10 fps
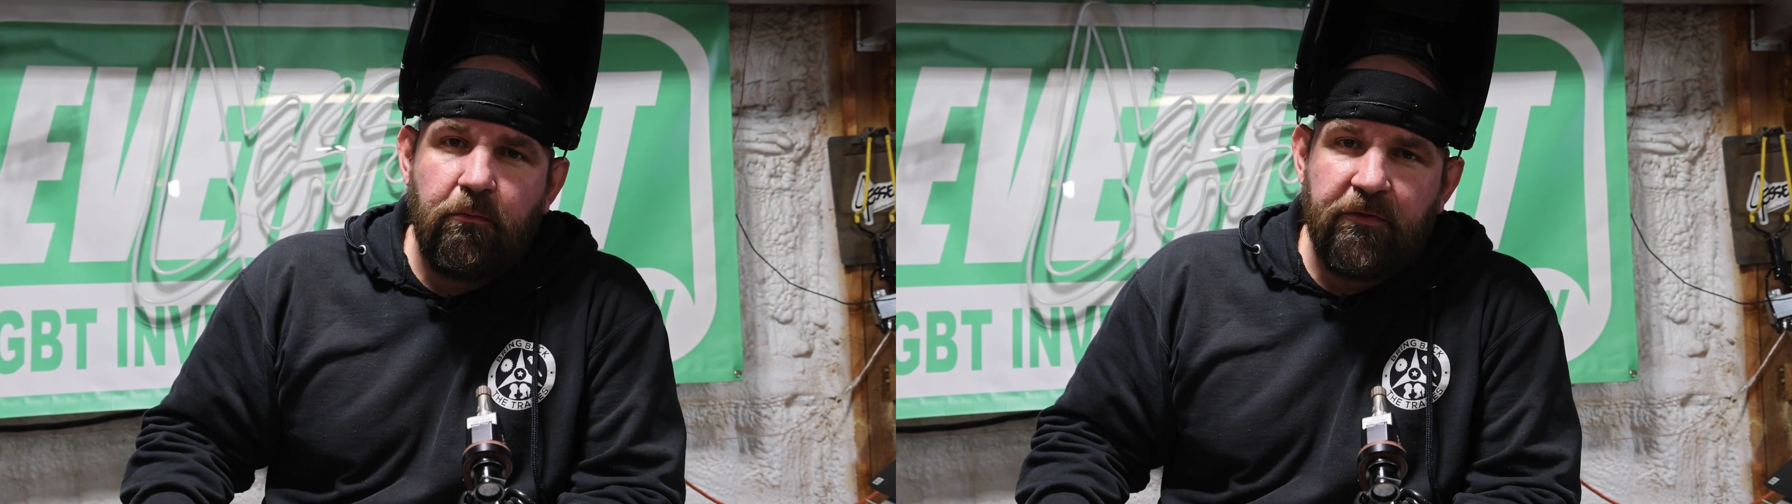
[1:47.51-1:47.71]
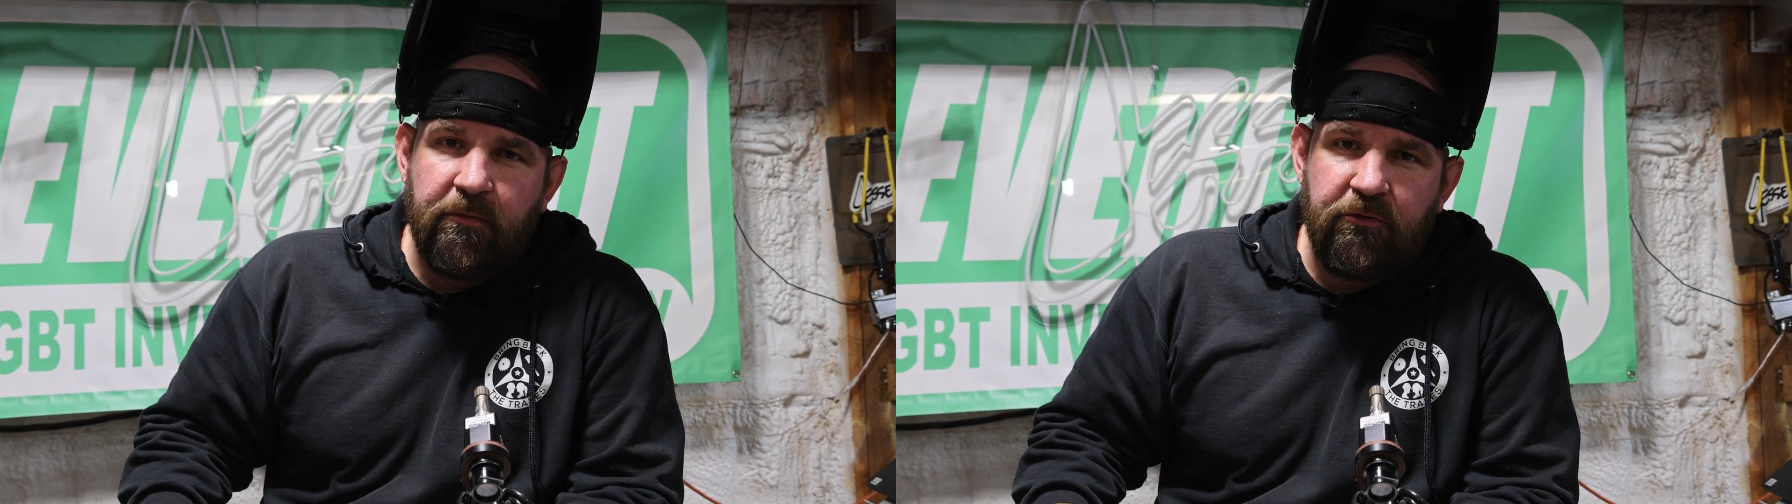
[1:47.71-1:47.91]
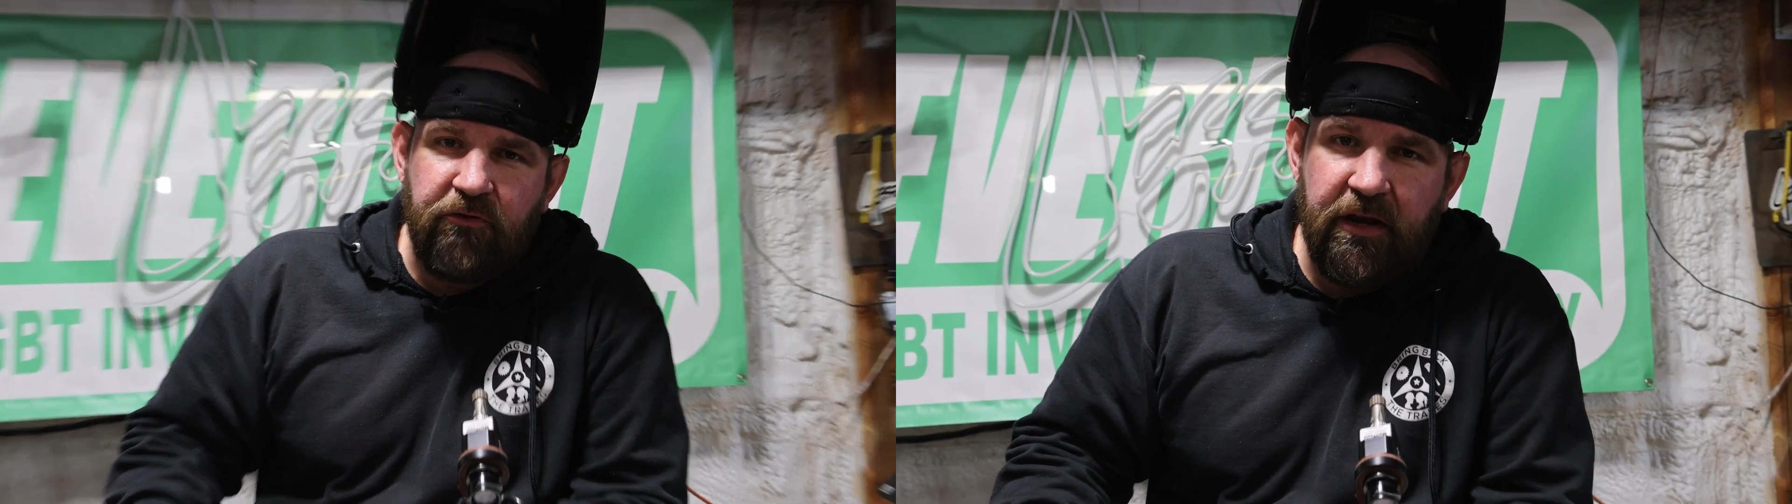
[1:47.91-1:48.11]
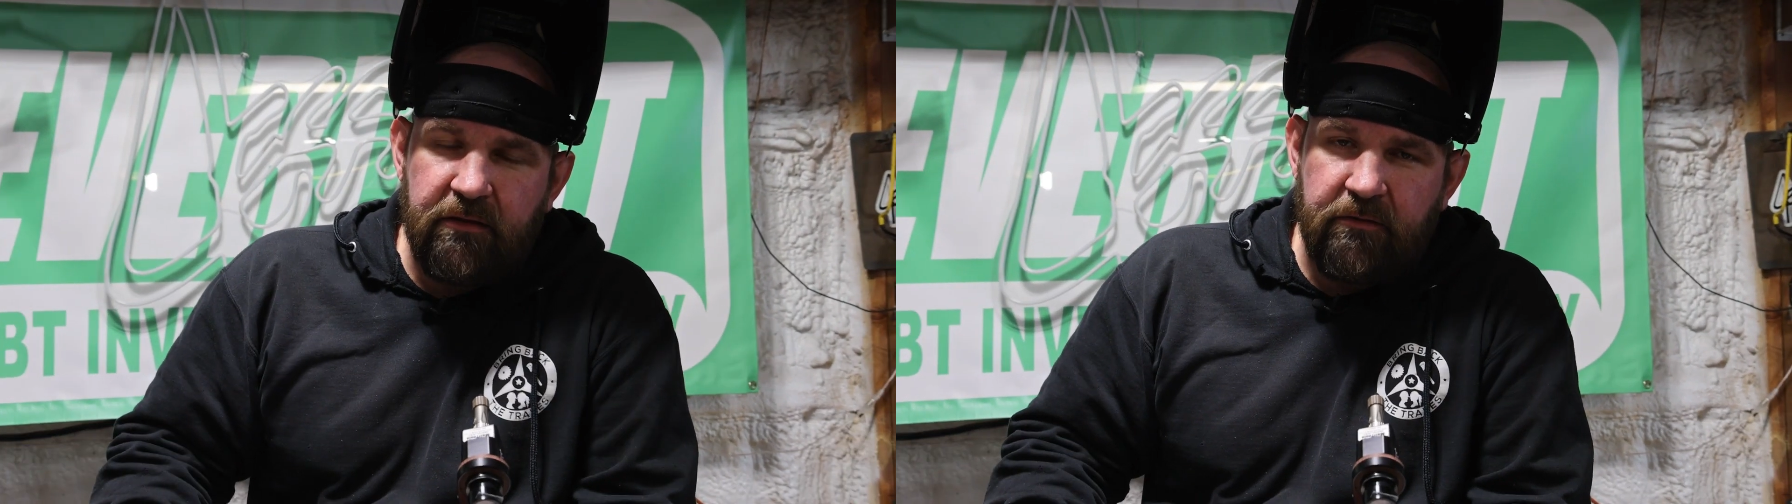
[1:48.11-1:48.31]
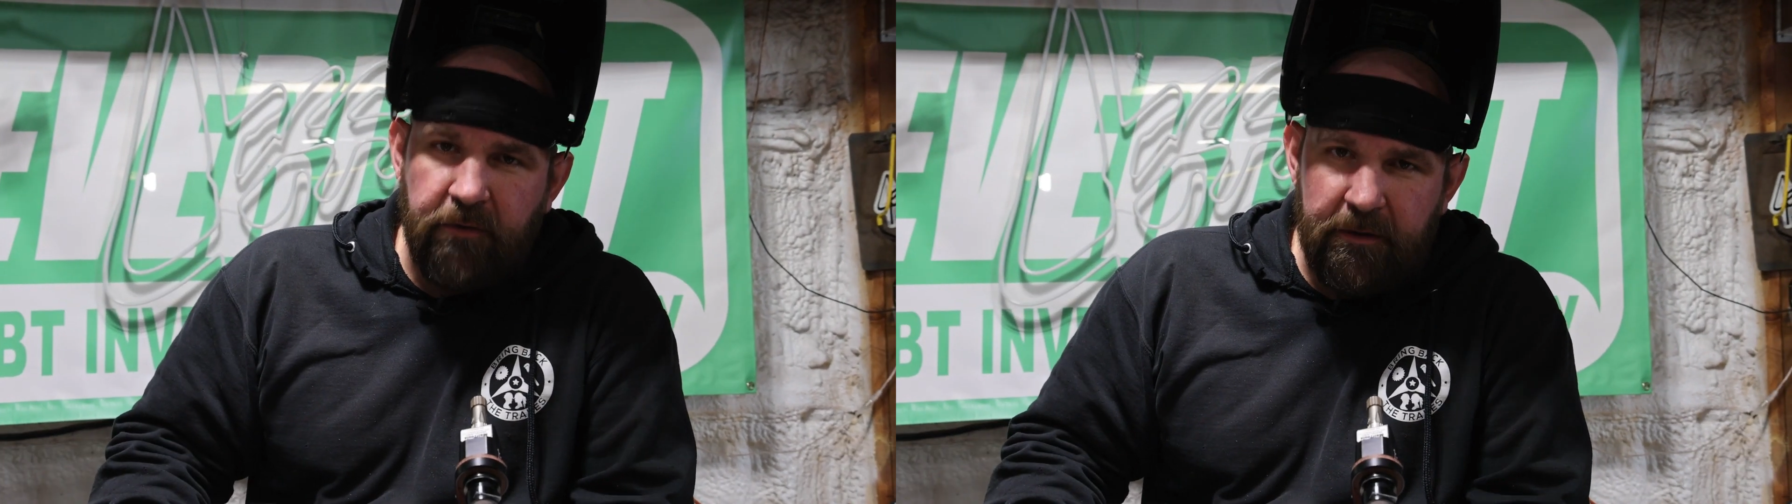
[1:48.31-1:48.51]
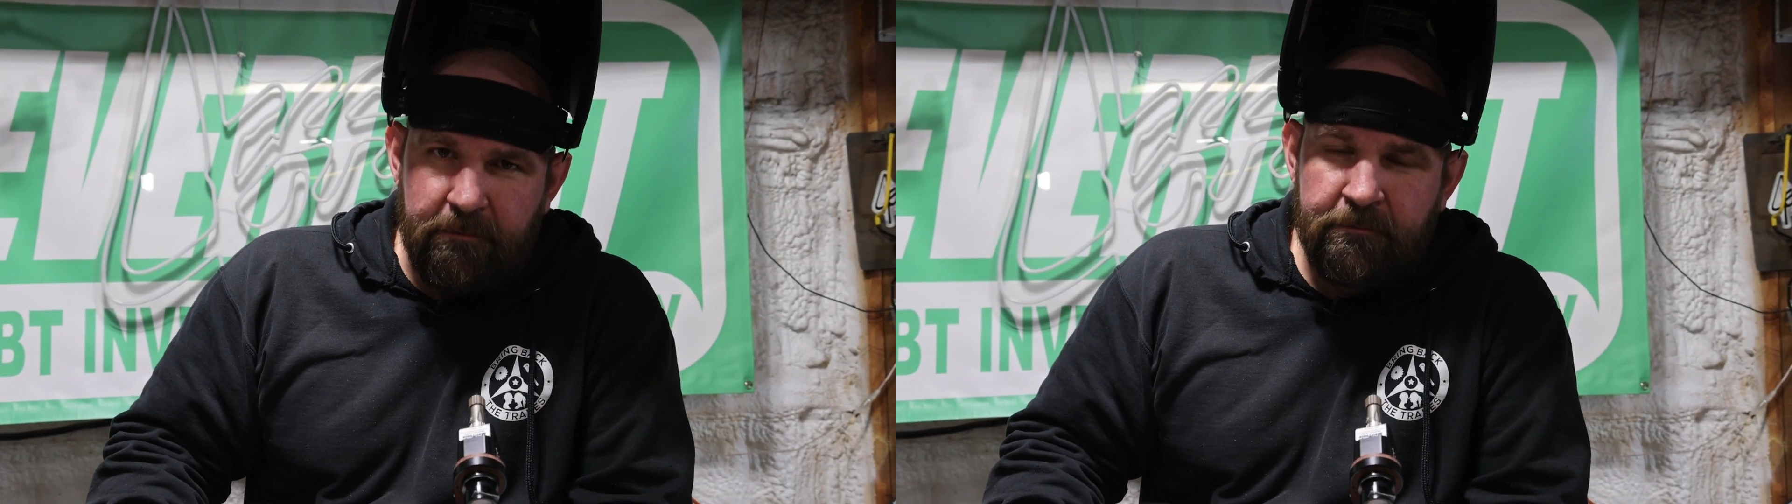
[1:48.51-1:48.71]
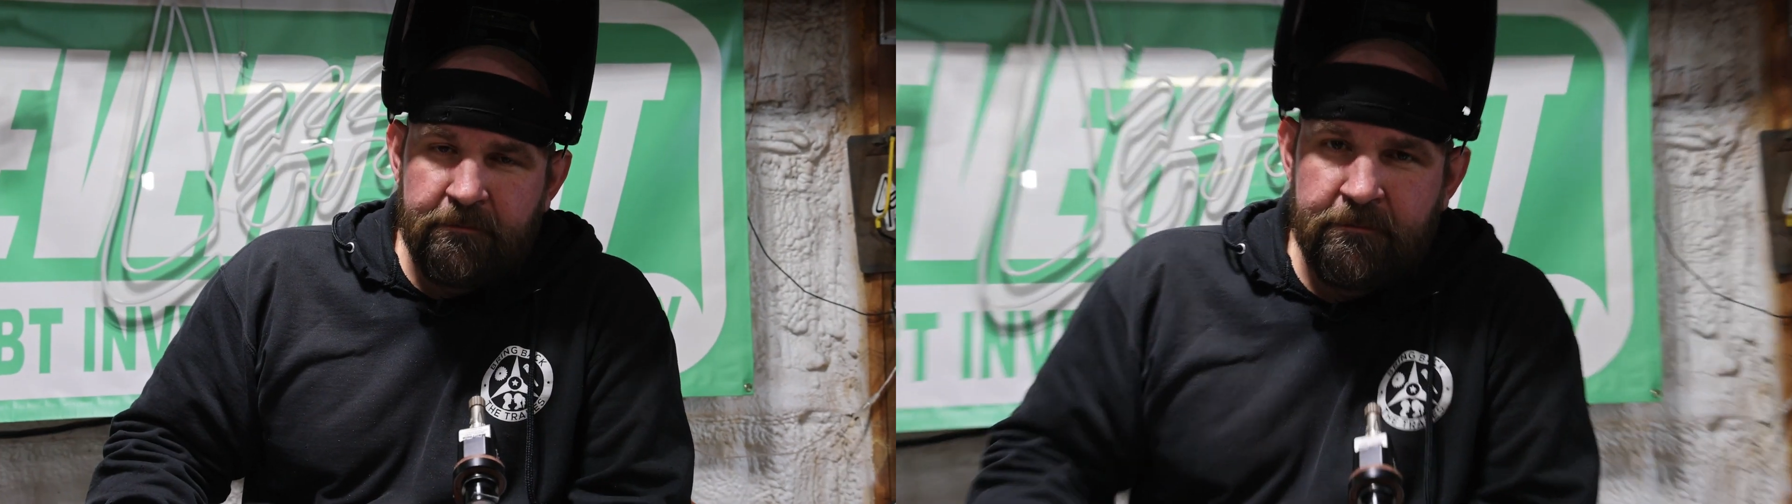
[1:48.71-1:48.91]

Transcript: what the machine is doing.